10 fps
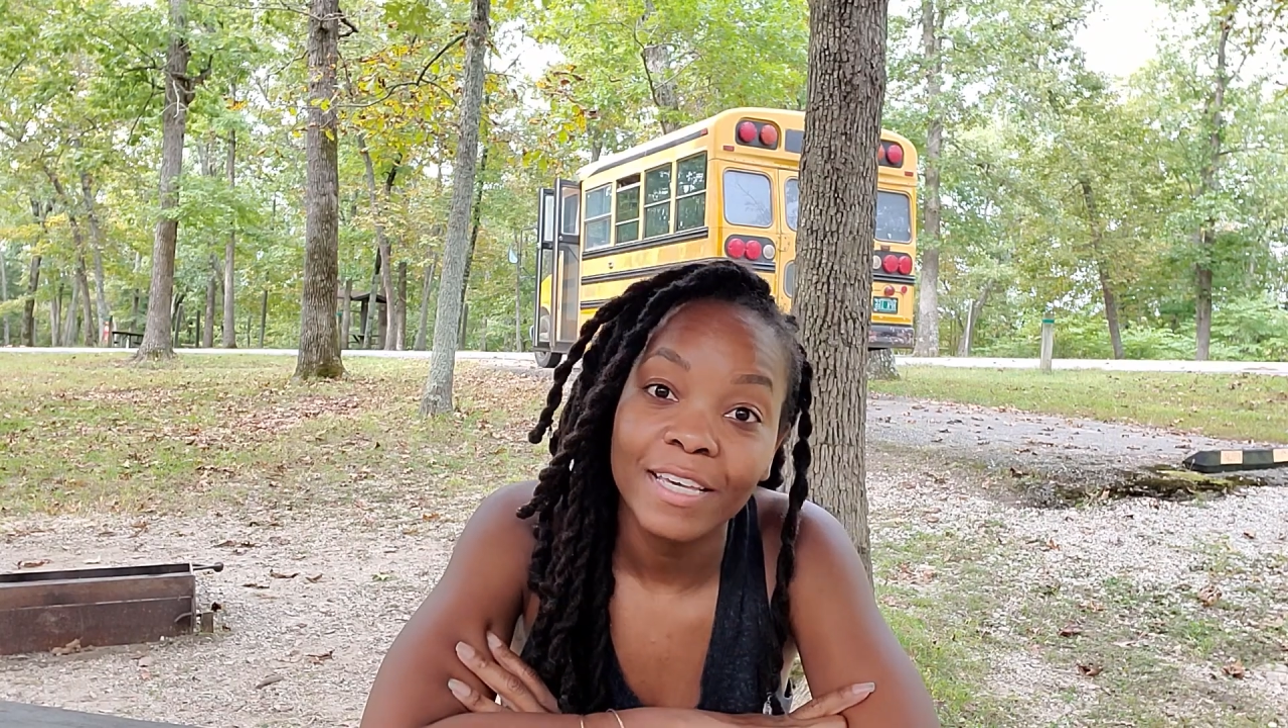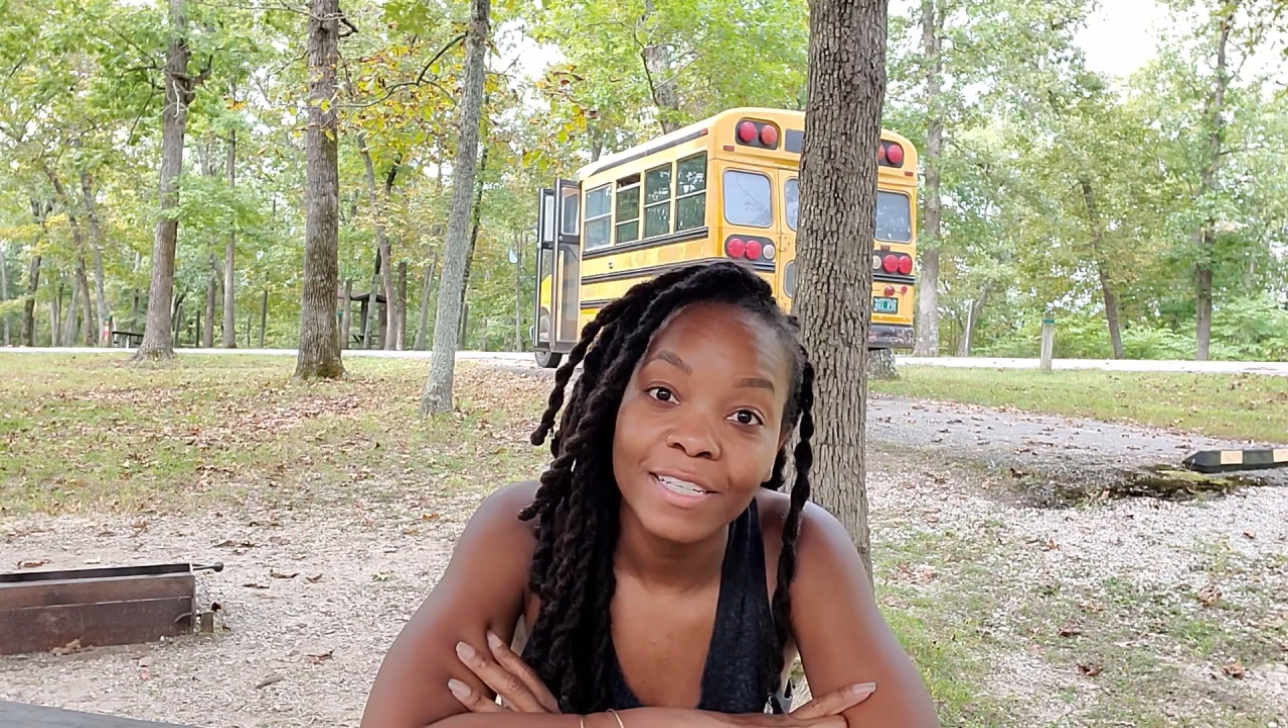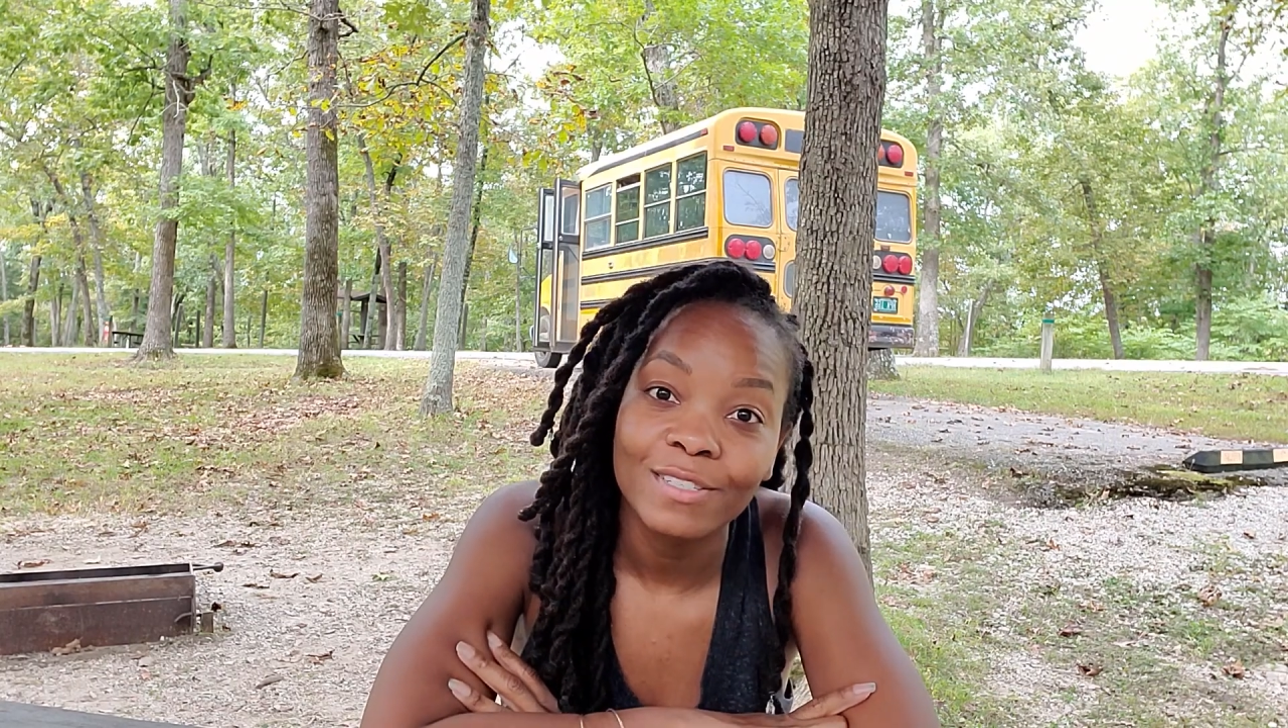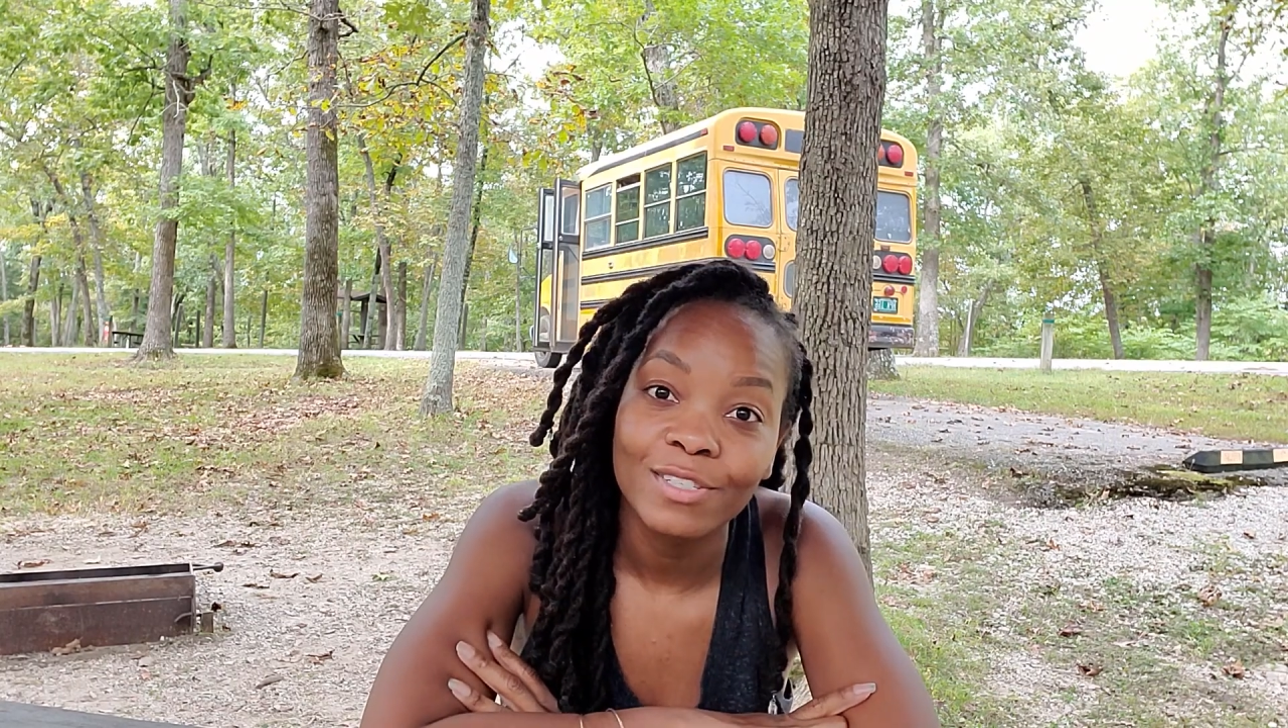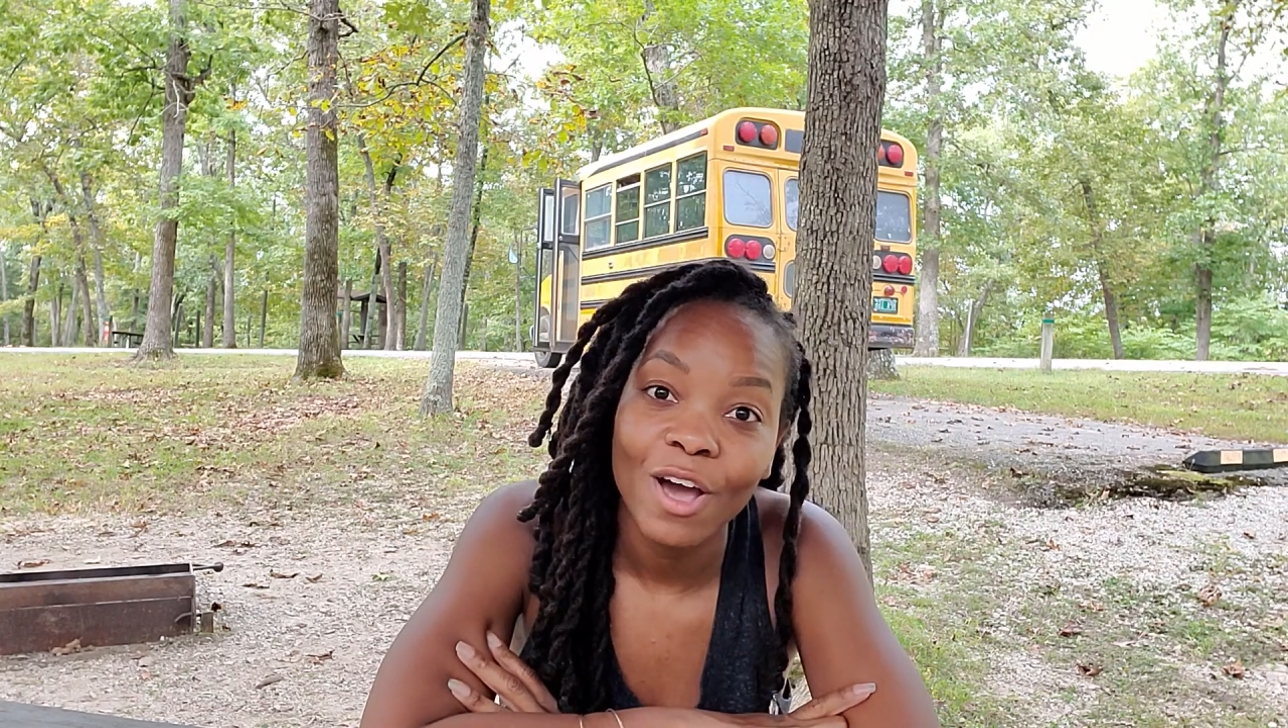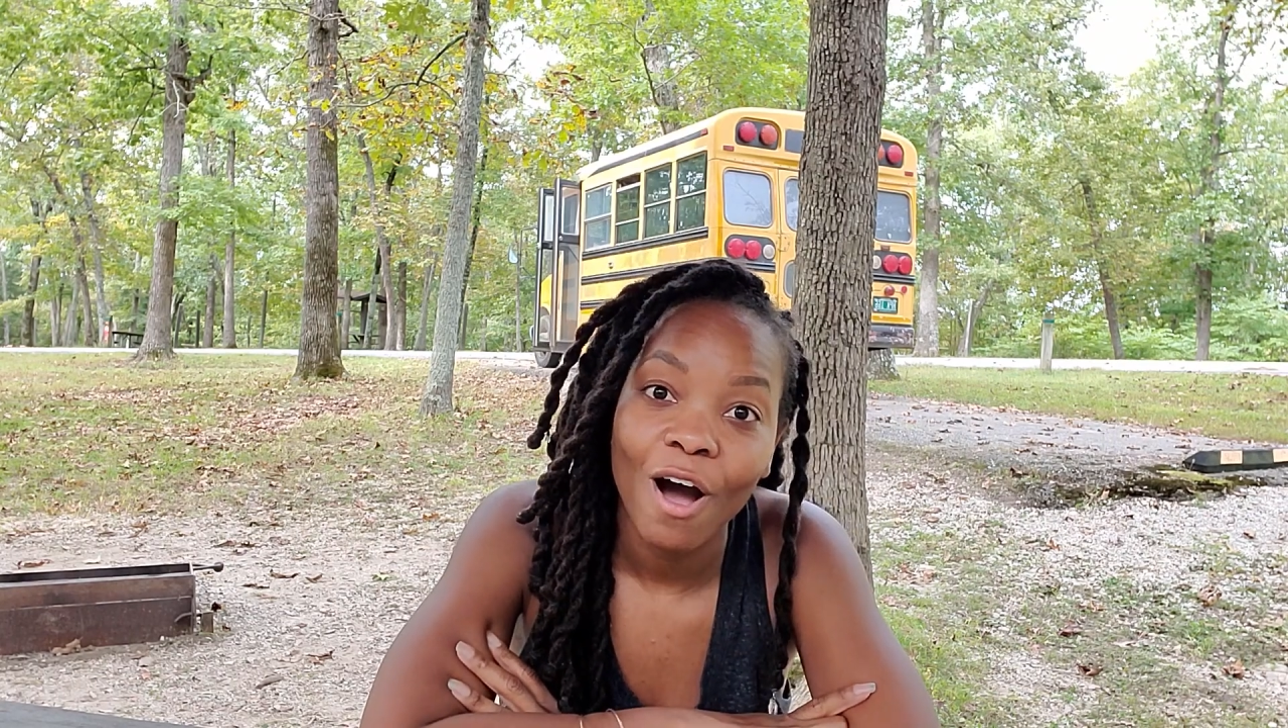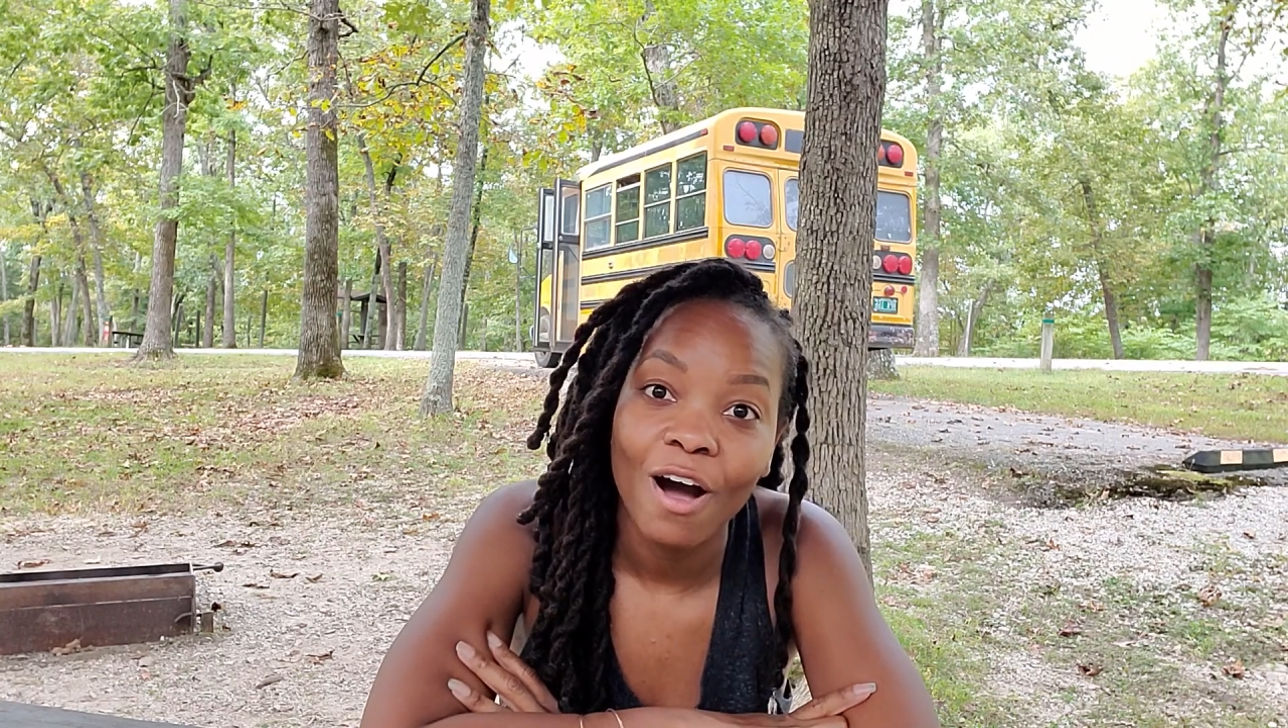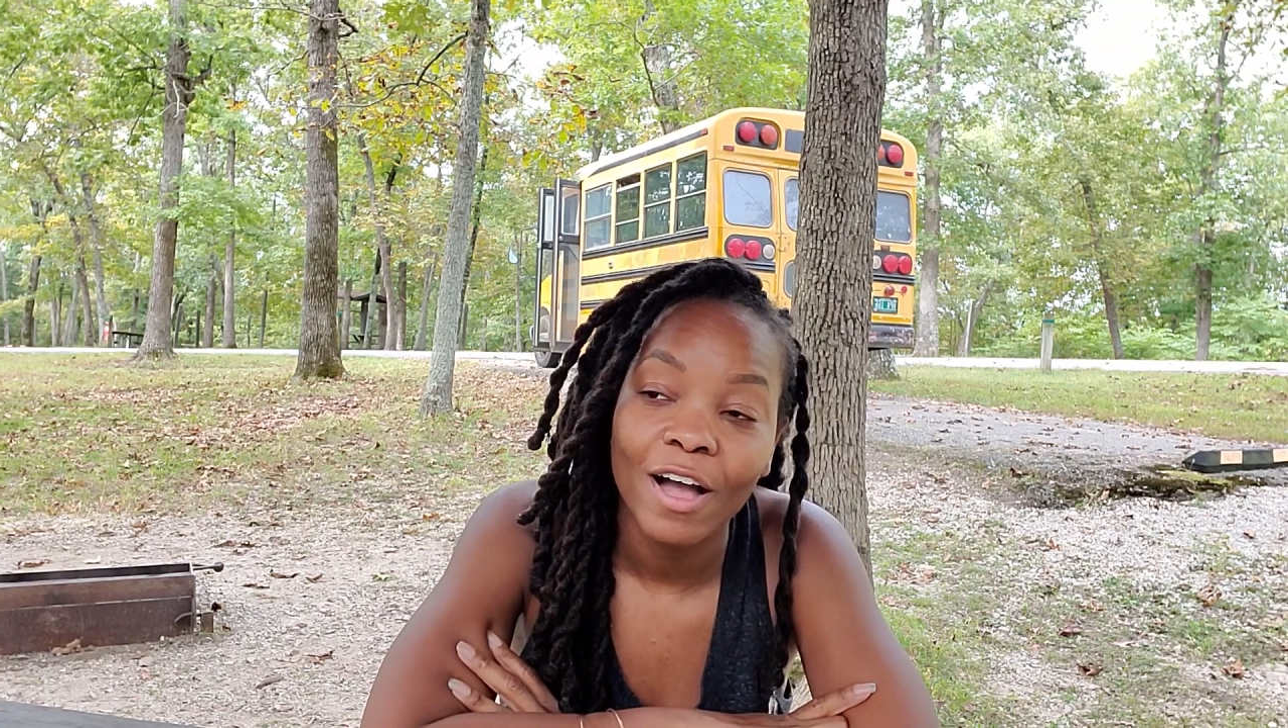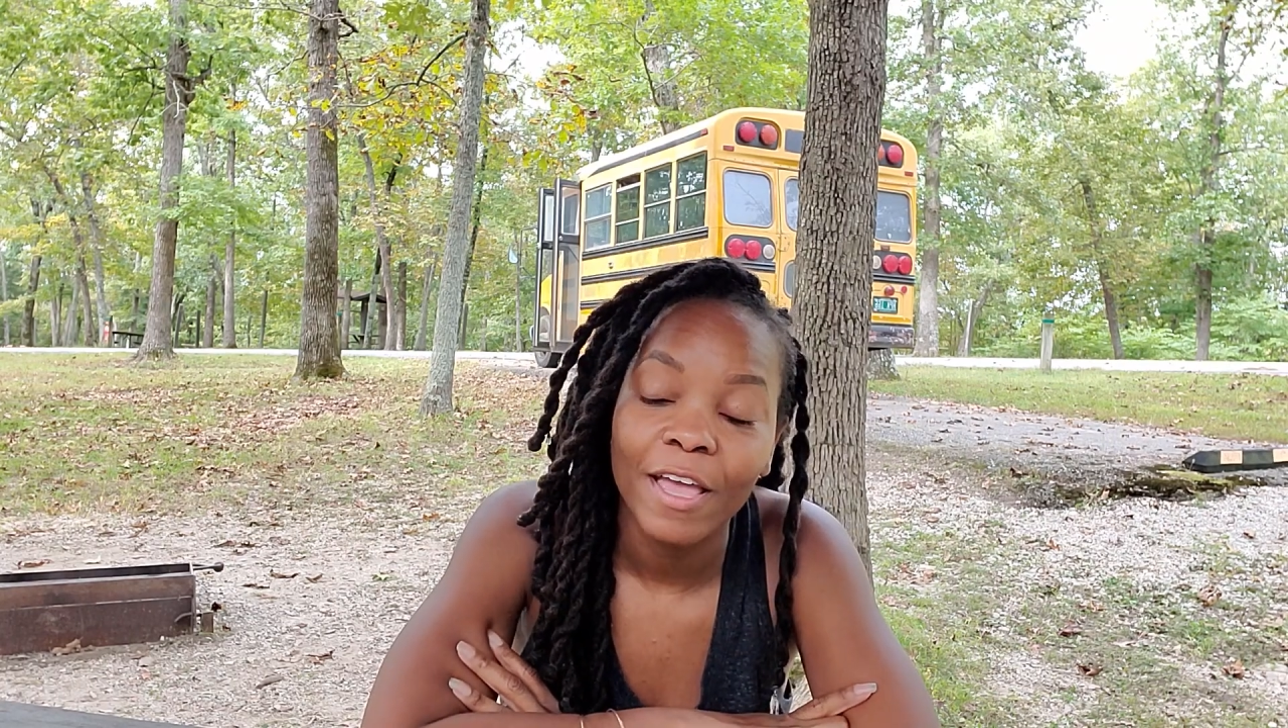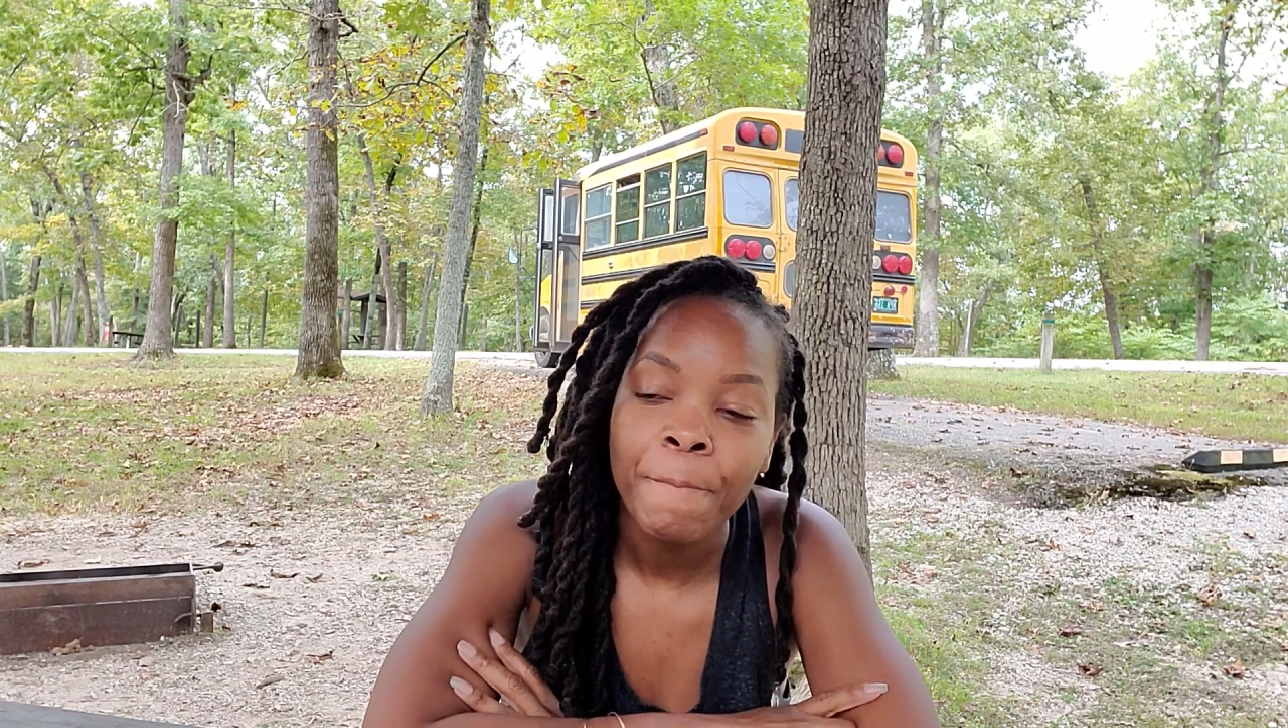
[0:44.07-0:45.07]
his
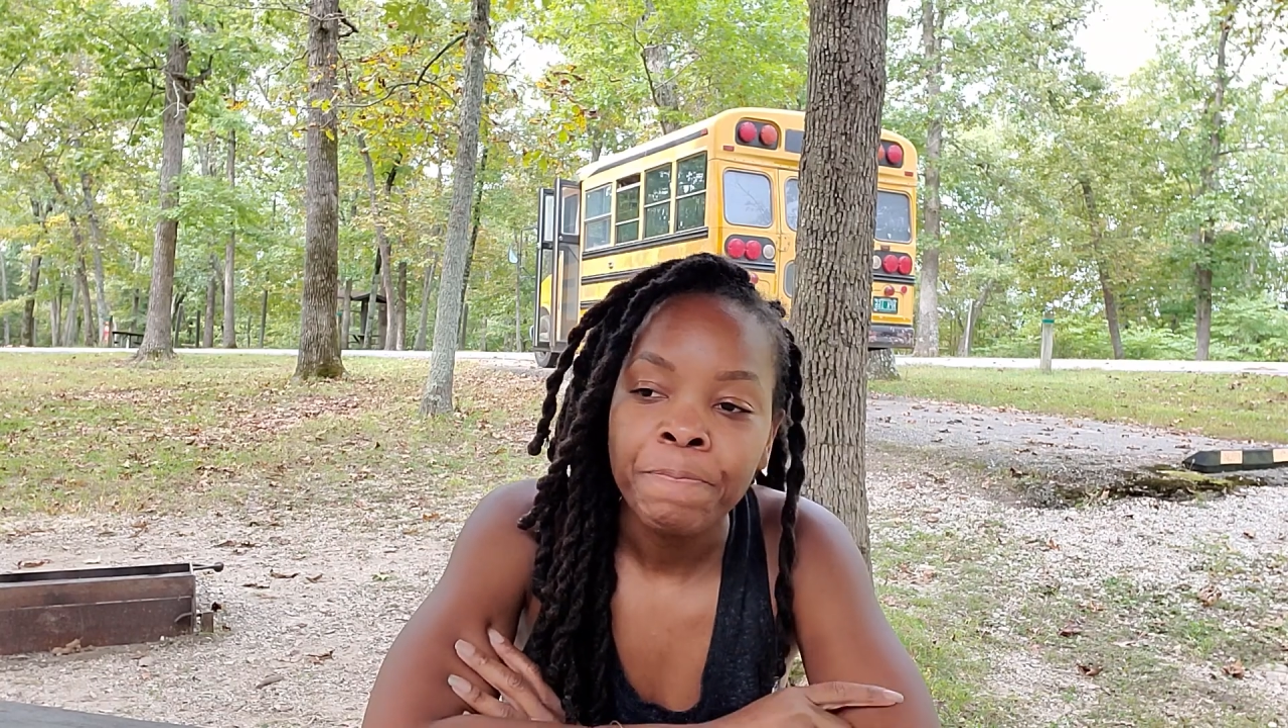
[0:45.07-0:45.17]
dog.